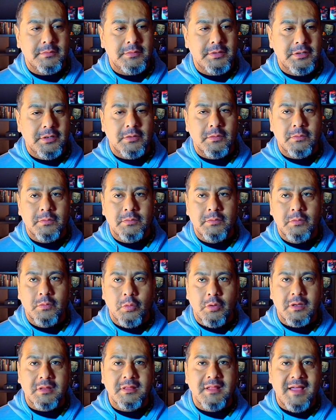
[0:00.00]
you know,
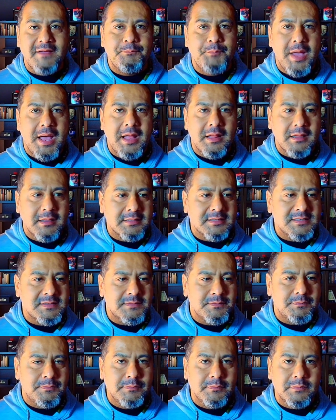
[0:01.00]
work-life balance
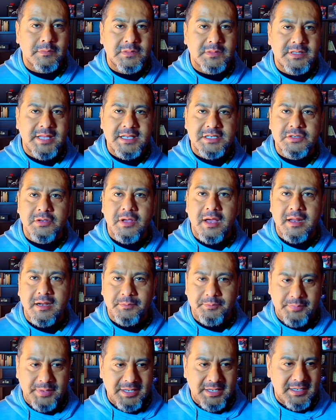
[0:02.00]
takes you out
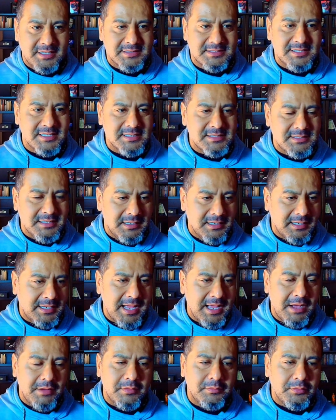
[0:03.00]
of being consistent,
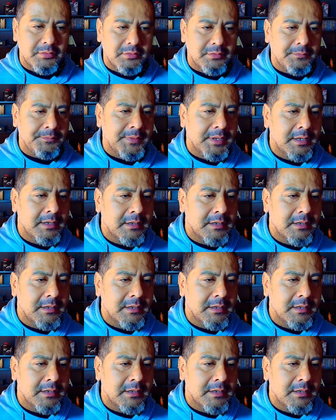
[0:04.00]
accountable.